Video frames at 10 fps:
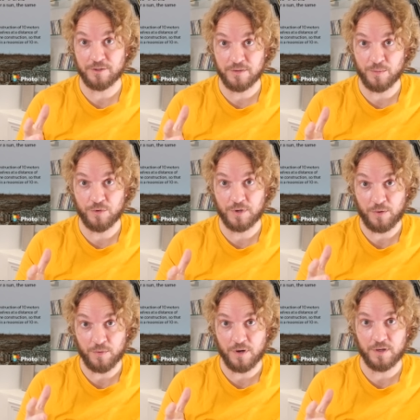of the moon I
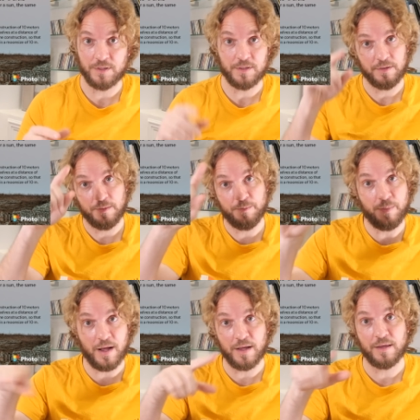want
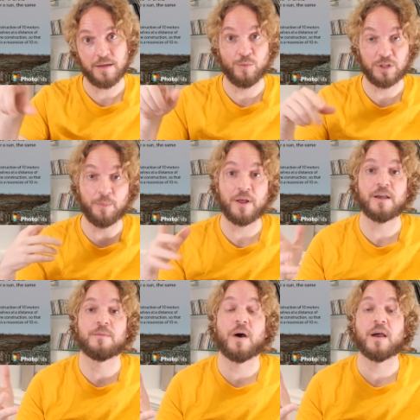by
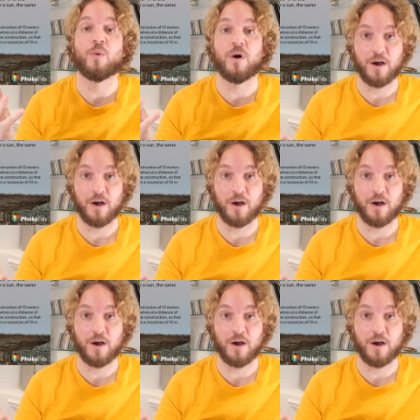multiplied by one